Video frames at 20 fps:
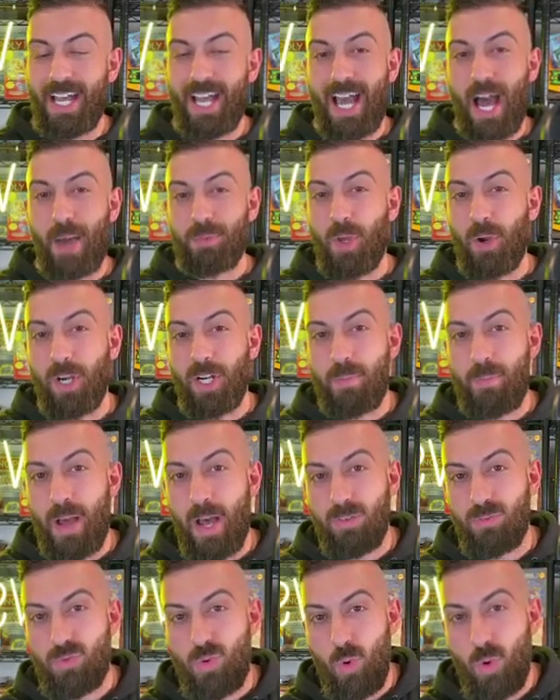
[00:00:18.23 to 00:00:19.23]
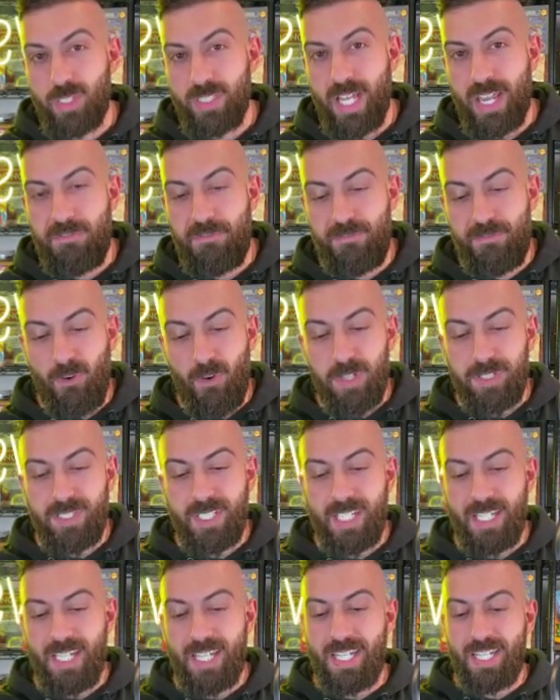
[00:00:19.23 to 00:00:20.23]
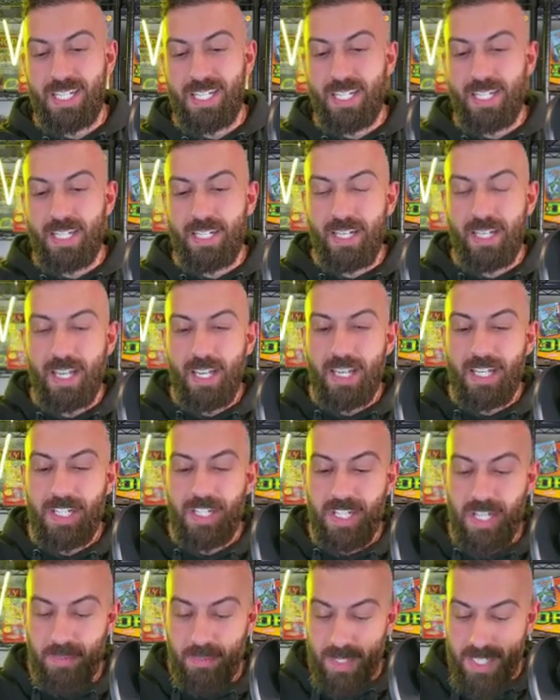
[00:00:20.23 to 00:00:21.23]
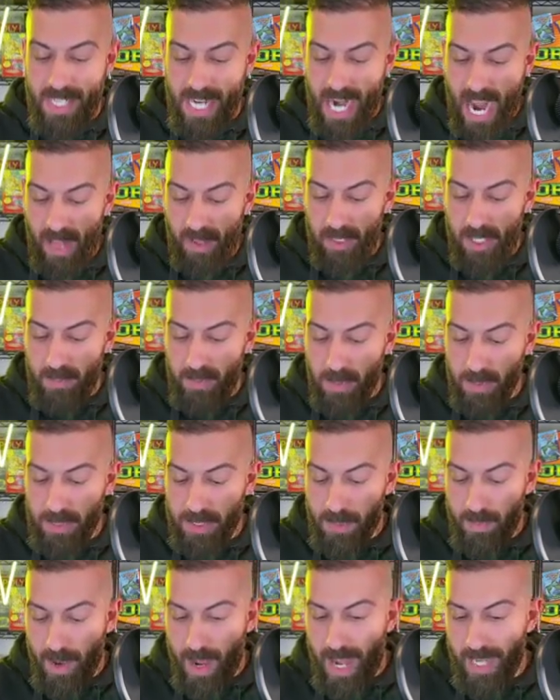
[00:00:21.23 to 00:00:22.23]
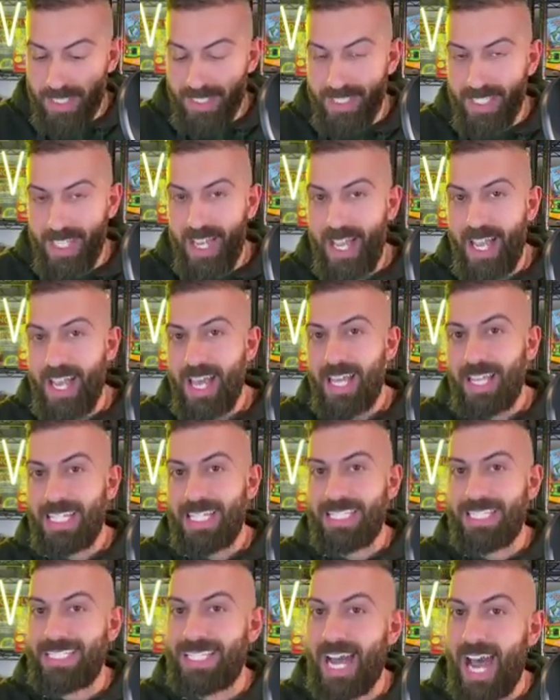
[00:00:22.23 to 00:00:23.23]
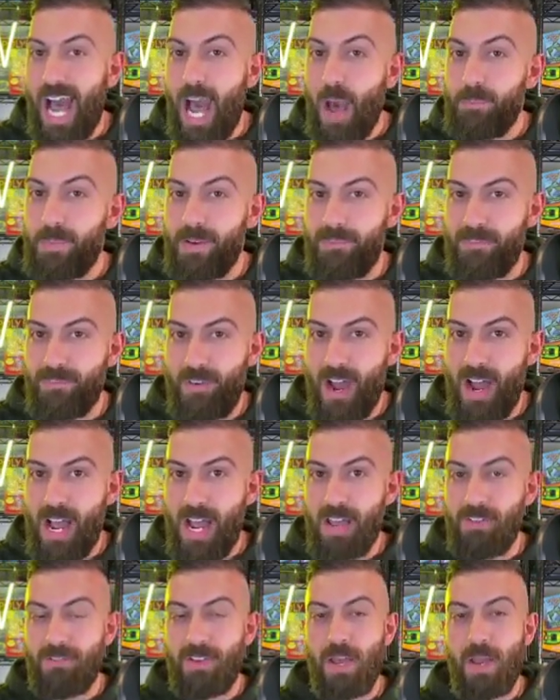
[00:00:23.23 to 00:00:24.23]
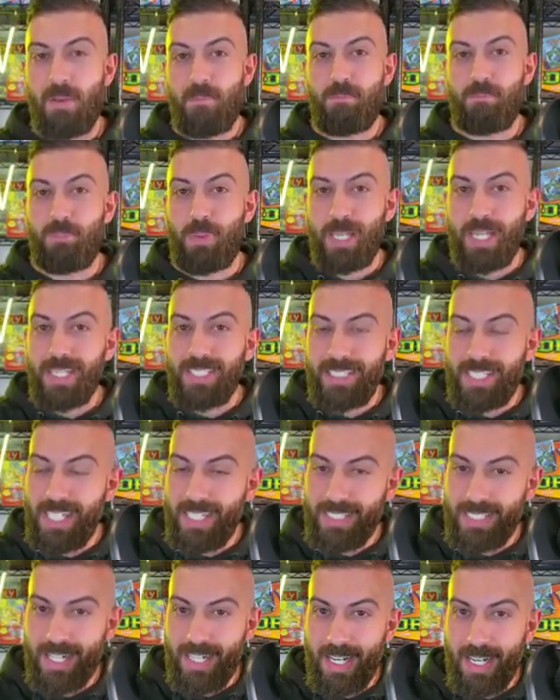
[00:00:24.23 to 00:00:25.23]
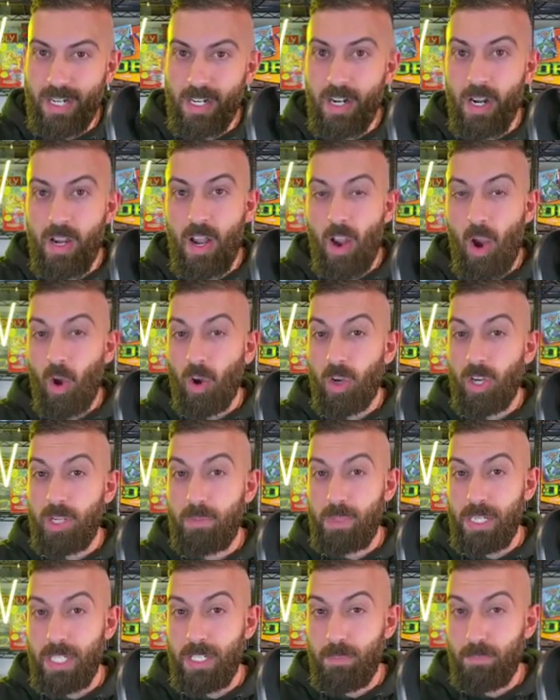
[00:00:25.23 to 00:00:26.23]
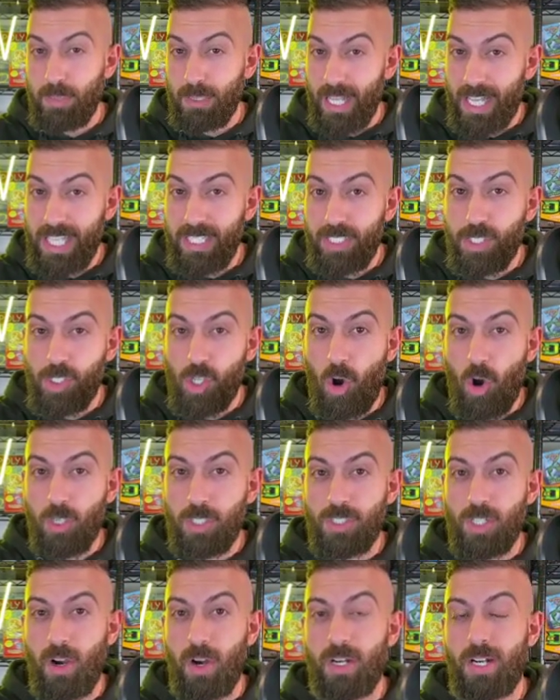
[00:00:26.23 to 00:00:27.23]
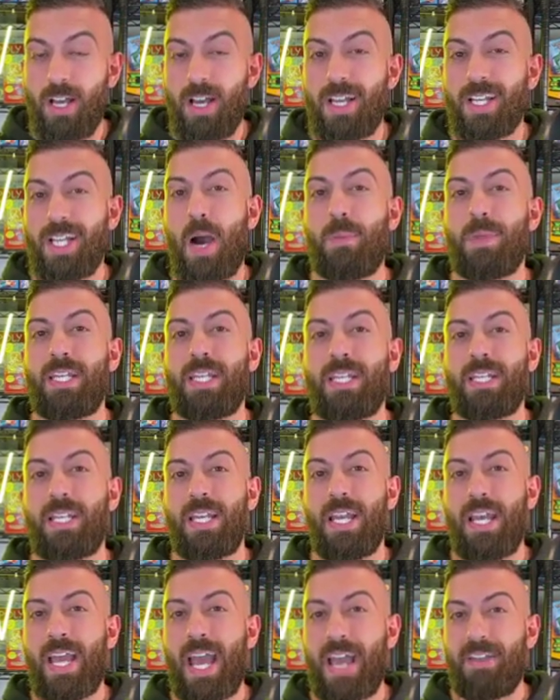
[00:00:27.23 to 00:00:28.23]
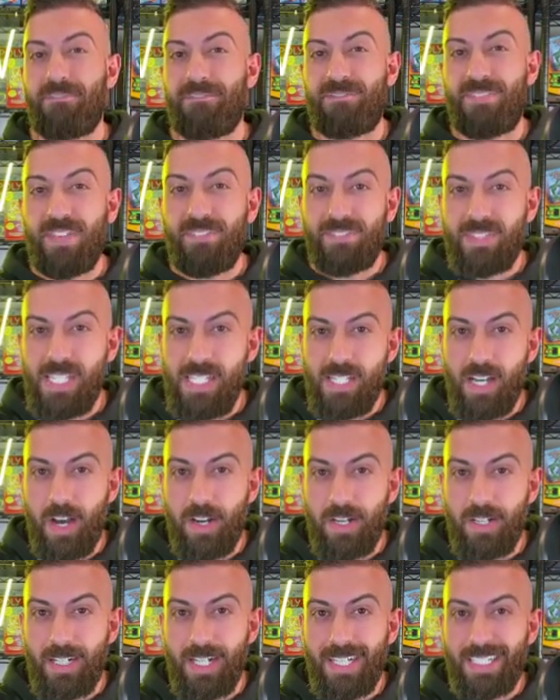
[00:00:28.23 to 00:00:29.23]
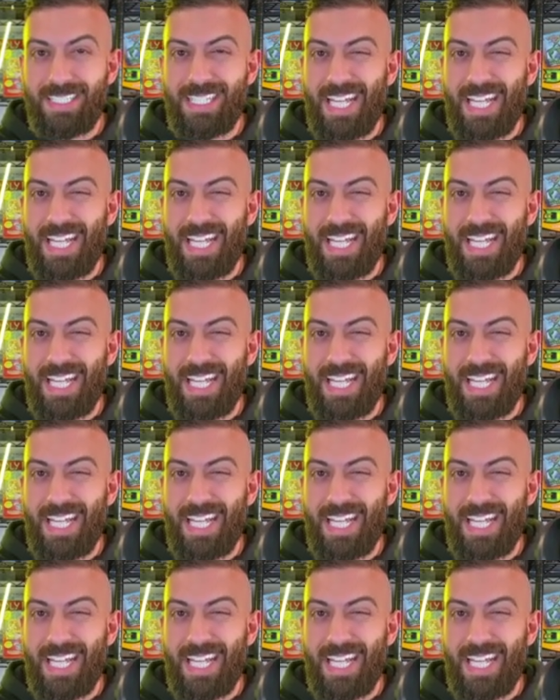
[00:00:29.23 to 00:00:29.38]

I'm talking about, of course, a first edition Gym Challenge booster box. The top five biggest hits in here are going to be Blaine's Charizard coming in at $1,500 to